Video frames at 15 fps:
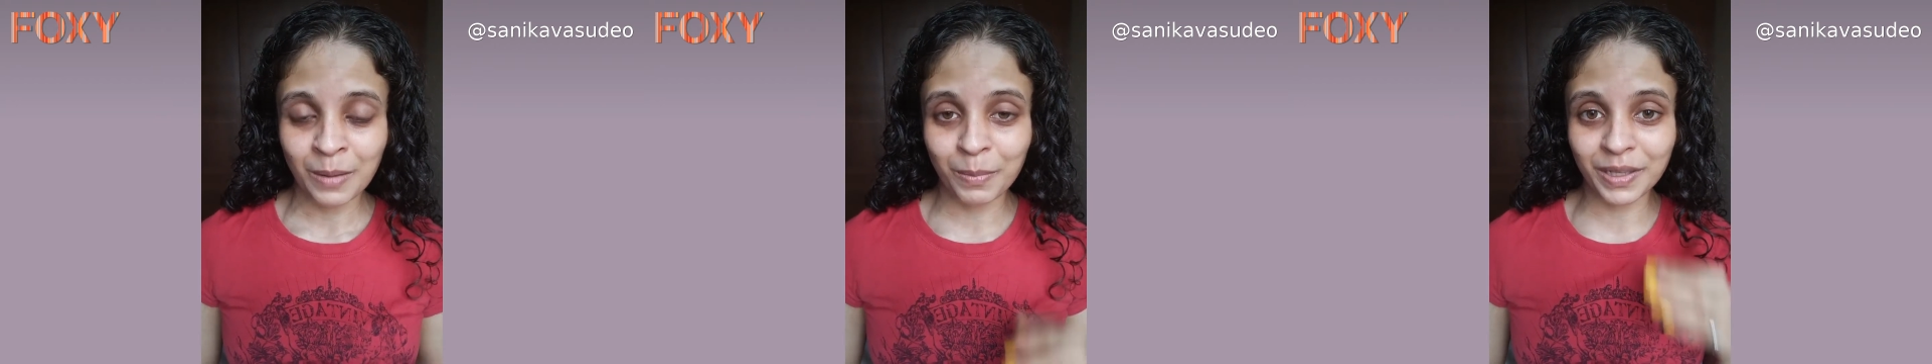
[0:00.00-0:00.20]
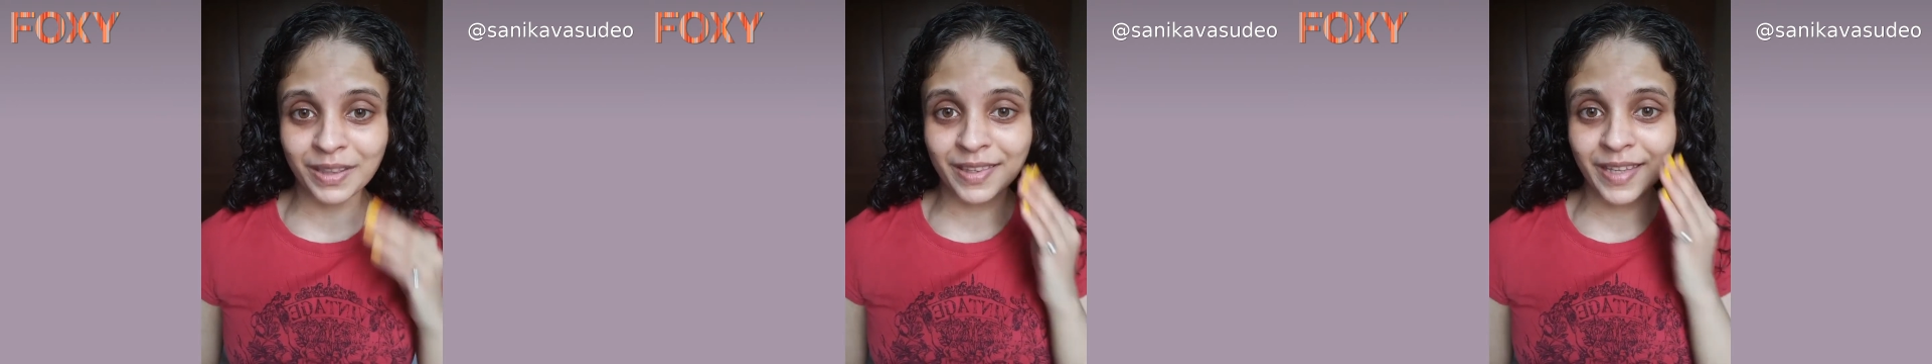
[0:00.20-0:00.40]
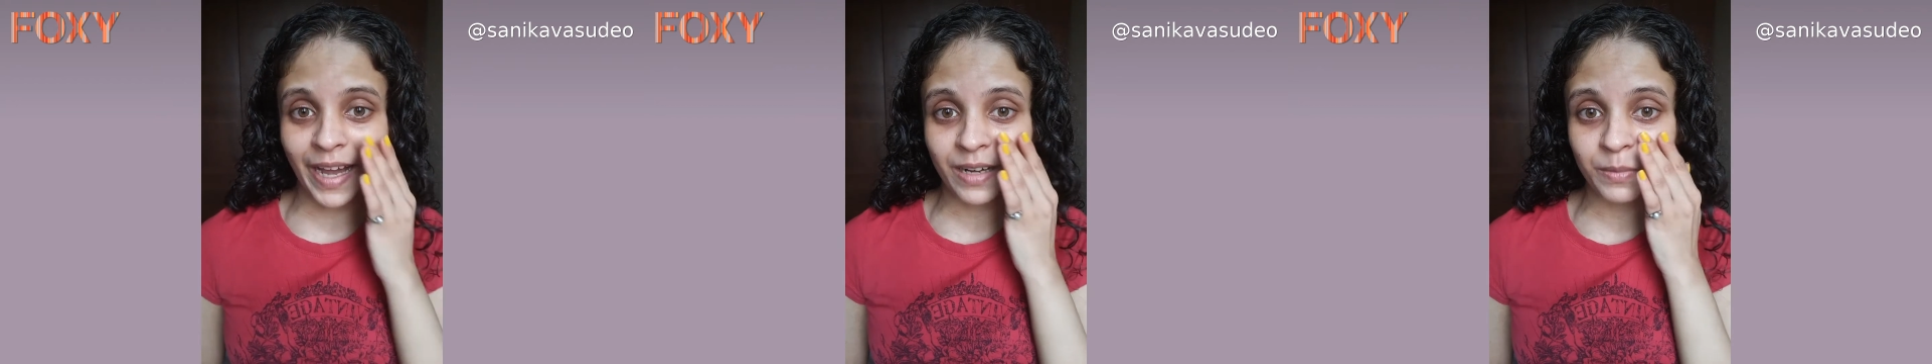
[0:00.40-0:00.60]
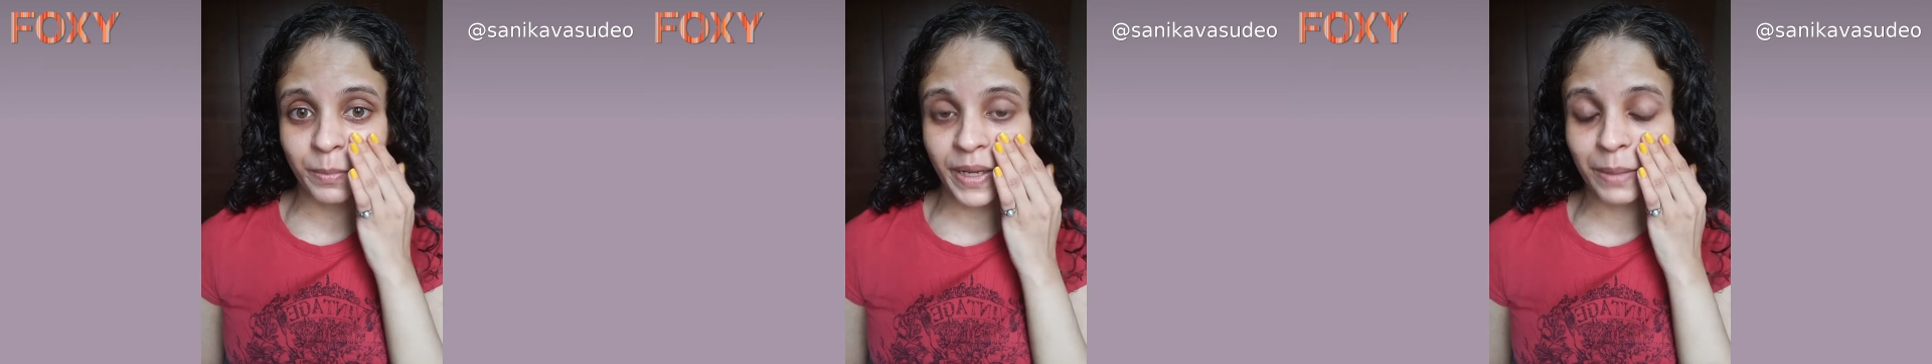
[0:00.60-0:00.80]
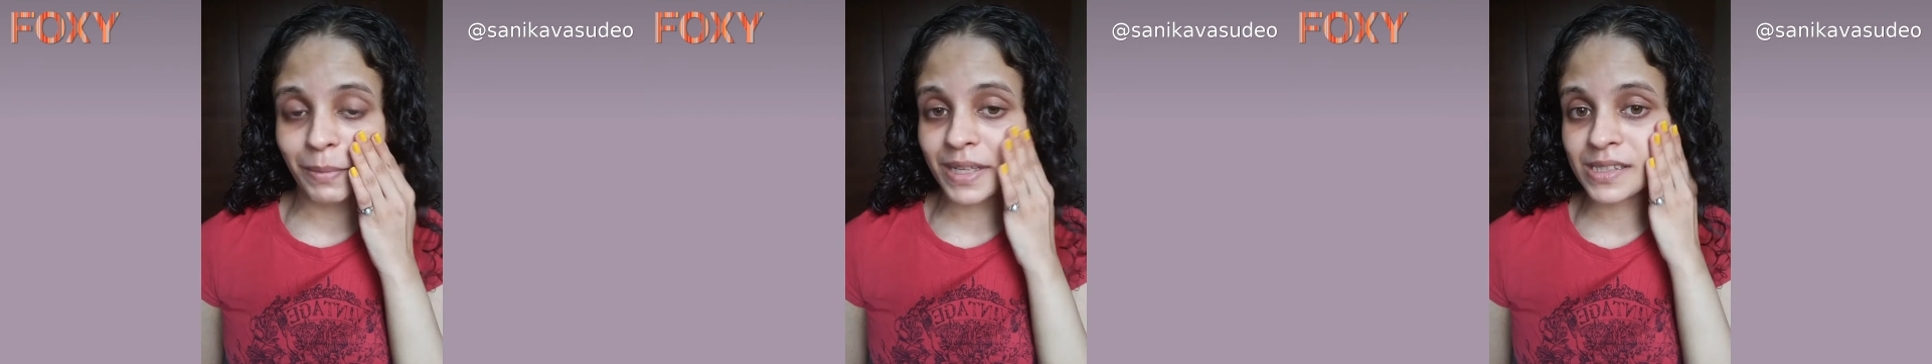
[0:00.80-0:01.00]
But that
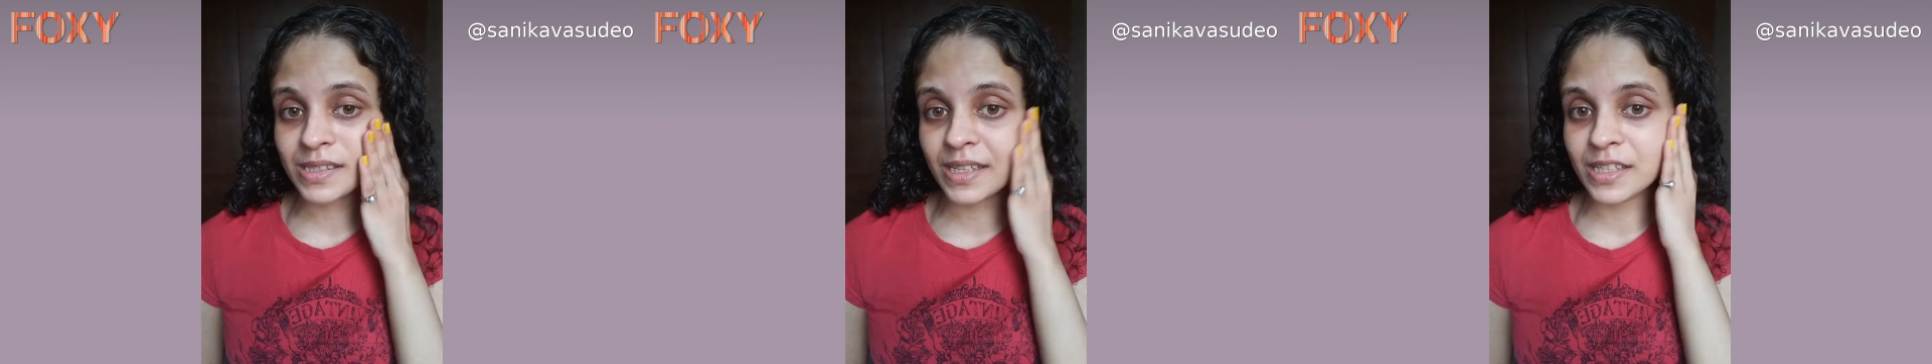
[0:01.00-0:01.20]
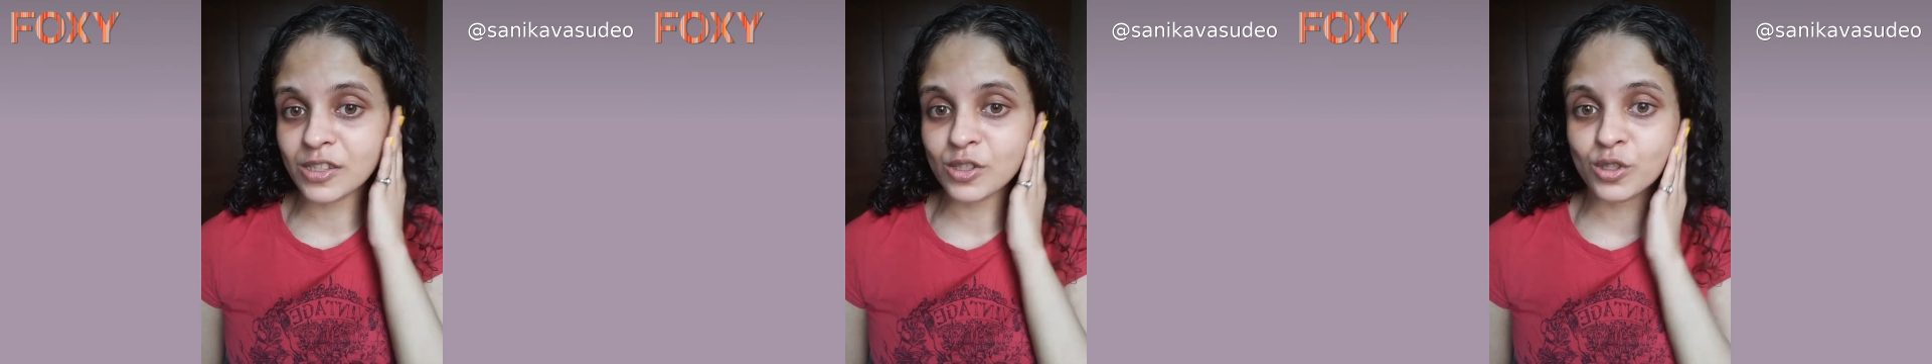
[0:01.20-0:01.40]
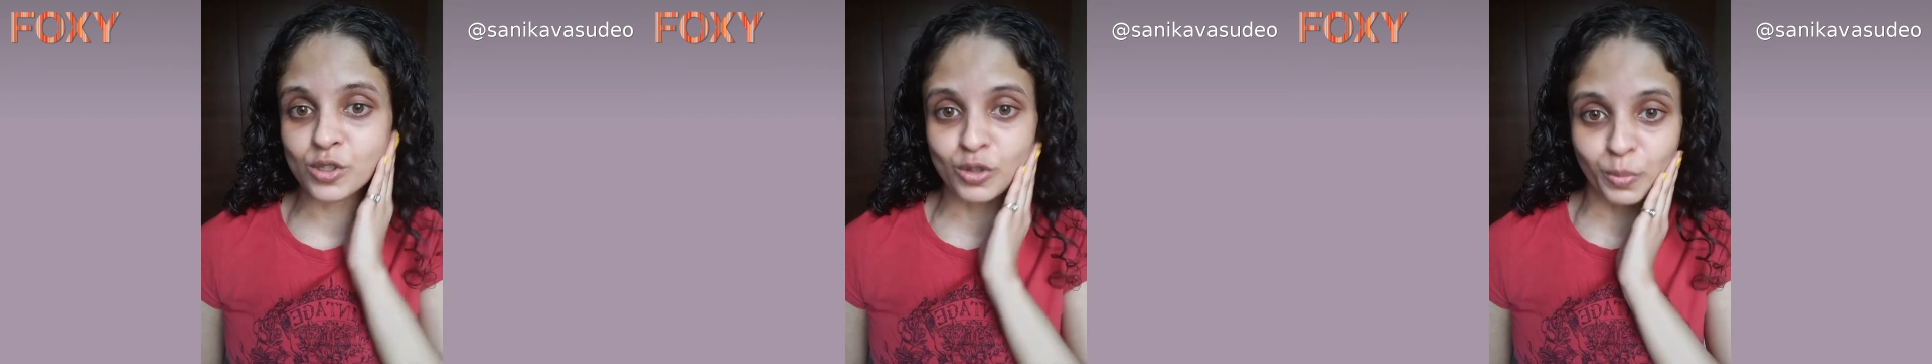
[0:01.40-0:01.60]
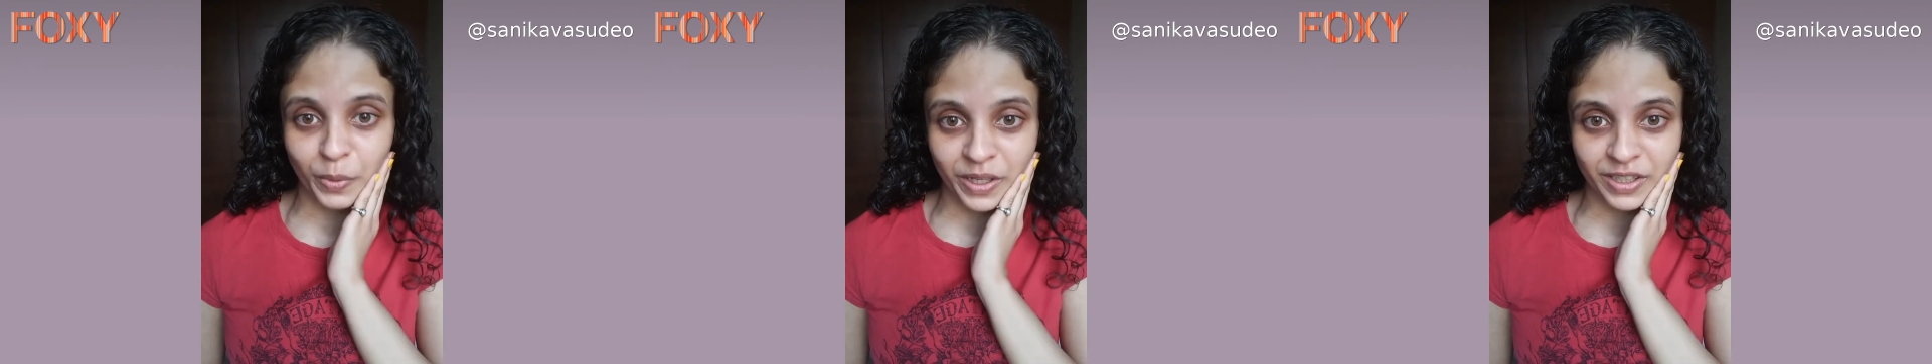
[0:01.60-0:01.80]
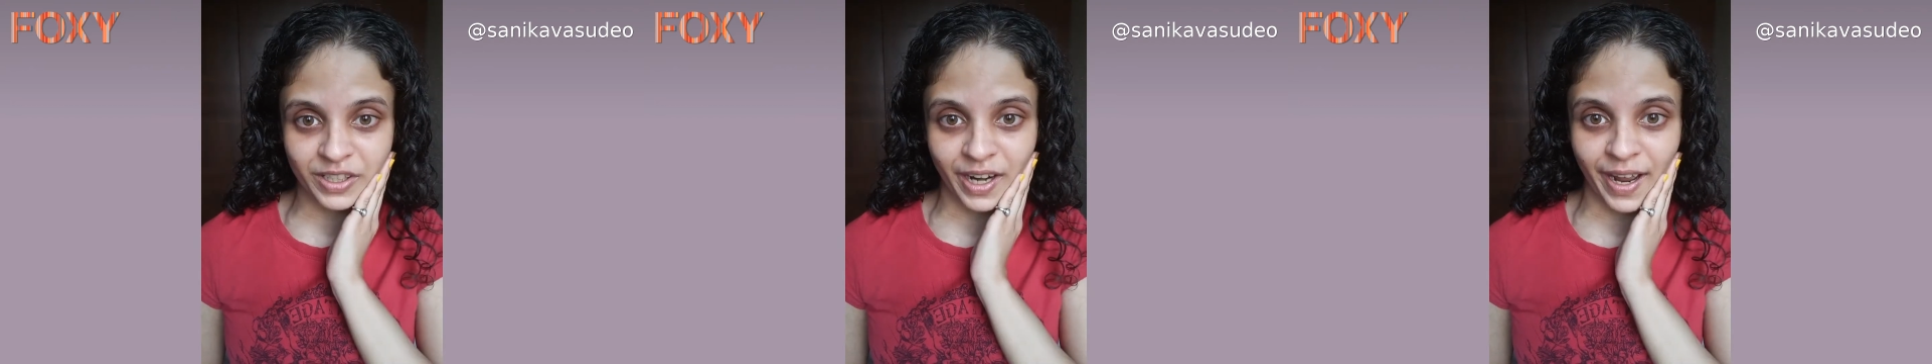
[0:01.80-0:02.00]
made my skin
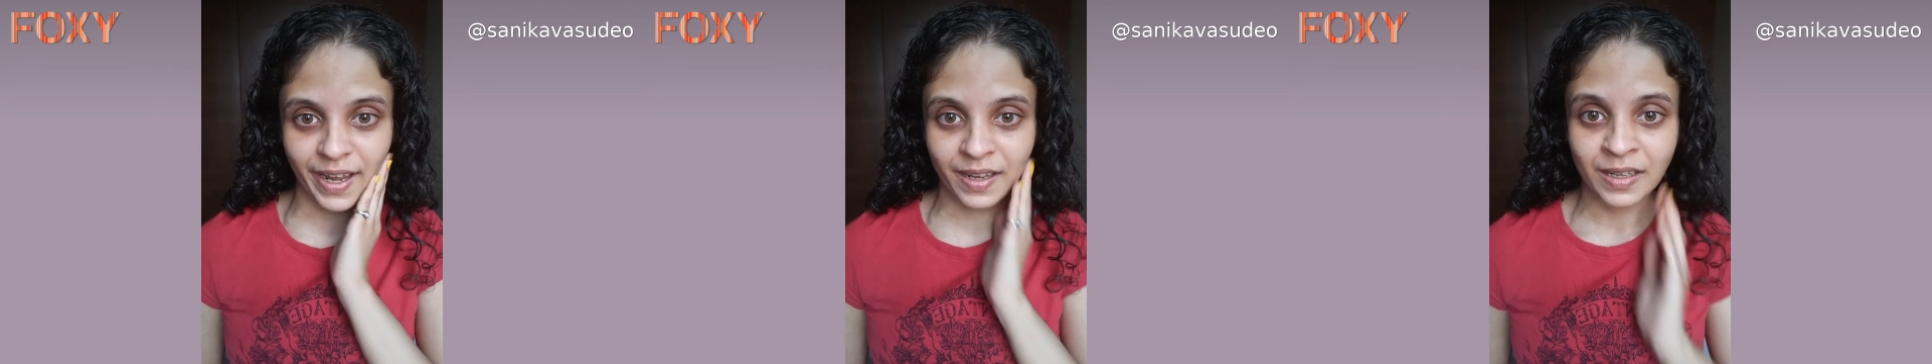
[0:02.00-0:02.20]
super dry.